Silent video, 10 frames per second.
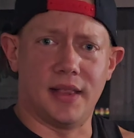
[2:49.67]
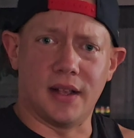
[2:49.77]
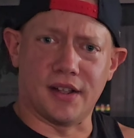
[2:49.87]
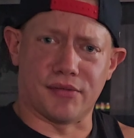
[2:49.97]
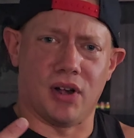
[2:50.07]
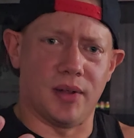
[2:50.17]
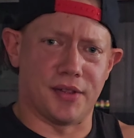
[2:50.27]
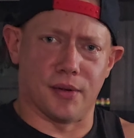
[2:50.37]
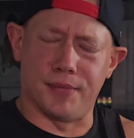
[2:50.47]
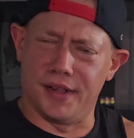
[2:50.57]
because we're all
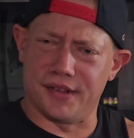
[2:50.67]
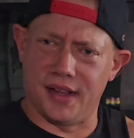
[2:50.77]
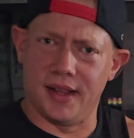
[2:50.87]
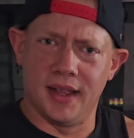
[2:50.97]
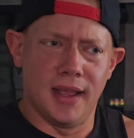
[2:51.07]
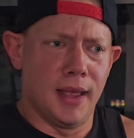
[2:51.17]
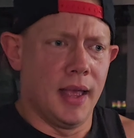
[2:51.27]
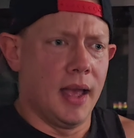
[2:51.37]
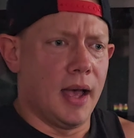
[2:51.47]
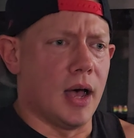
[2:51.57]
so busy,
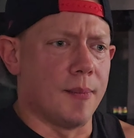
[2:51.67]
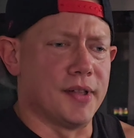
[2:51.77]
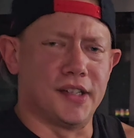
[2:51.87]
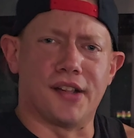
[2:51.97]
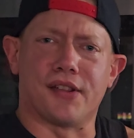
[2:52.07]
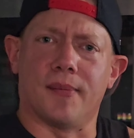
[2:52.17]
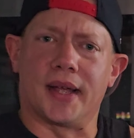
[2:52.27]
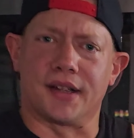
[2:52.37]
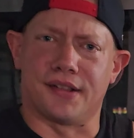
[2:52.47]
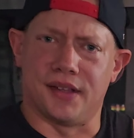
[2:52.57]
um, and just something
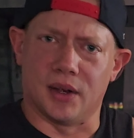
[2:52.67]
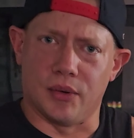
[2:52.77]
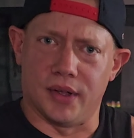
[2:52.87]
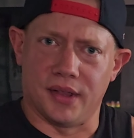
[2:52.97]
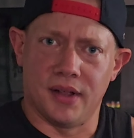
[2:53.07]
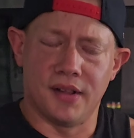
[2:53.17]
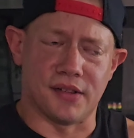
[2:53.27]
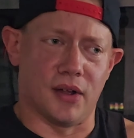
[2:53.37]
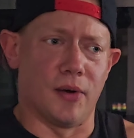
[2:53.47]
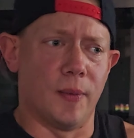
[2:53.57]
I could stick with.
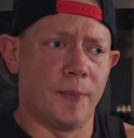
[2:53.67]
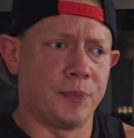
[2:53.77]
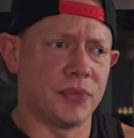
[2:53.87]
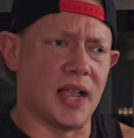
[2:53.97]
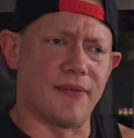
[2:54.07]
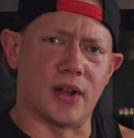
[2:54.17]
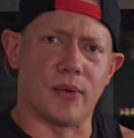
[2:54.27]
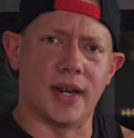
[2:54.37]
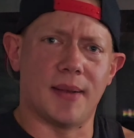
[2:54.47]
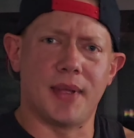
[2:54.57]
So I figured,
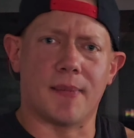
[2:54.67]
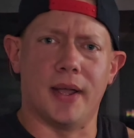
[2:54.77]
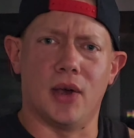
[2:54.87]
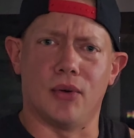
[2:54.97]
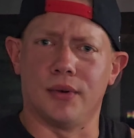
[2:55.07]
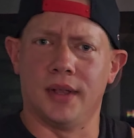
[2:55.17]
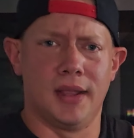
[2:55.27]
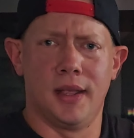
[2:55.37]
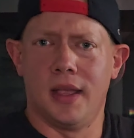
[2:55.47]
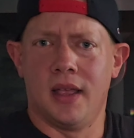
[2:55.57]
why not make my own
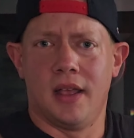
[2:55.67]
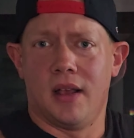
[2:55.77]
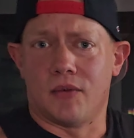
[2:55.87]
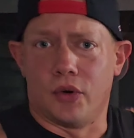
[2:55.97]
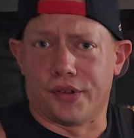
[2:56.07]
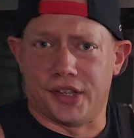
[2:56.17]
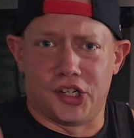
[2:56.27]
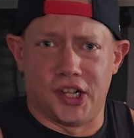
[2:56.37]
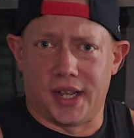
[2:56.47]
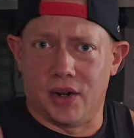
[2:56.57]

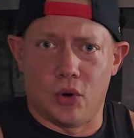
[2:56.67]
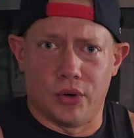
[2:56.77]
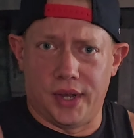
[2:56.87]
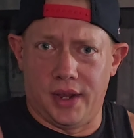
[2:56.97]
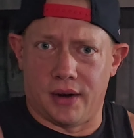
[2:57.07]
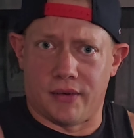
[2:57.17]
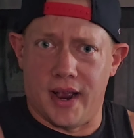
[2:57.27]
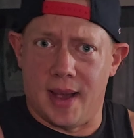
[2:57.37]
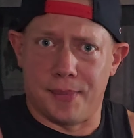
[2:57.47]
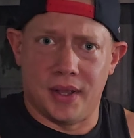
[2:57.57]
roasted chicken hoagie or
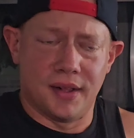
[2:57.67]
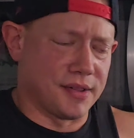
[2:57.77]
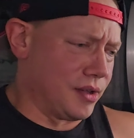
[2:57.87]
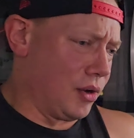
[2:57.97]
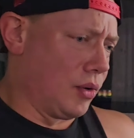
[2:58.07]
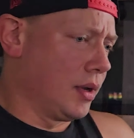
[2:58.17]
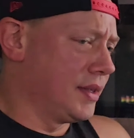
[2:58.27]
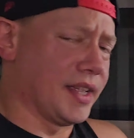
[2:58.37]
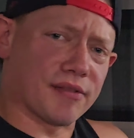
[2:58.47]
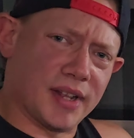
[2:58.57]
wrap. So
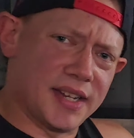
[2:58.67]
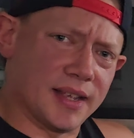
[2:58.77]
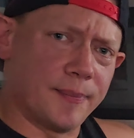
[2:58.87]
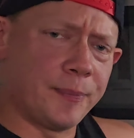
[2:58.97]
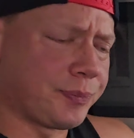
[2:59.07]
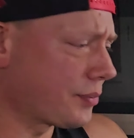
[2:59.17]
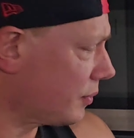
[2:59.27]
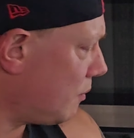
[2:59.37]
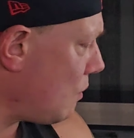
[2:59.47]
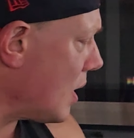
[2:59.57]
that's what I did.
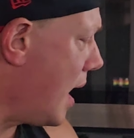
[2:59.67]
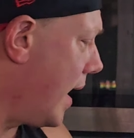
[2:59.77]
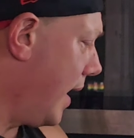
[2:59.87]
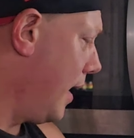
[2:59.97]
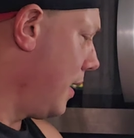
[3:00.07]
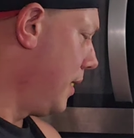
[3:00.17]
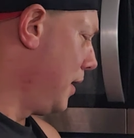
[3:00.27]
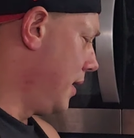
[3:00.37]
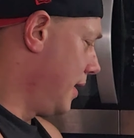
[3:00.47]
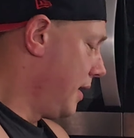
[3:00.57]
I
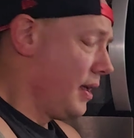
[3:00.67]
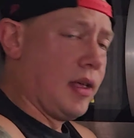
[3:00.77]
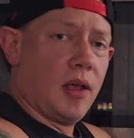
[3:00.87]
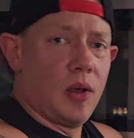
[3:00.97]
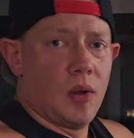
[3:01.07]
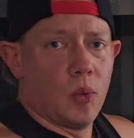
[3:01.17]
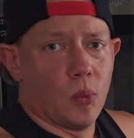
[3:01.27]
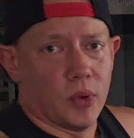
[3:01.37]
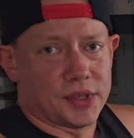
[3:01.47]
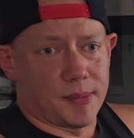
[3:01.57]

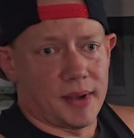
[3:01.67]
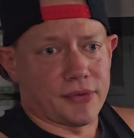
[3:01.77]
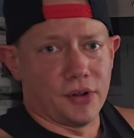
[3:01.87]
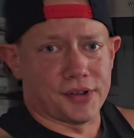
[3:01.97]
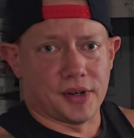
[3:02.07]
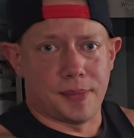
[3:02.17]
went to my frozen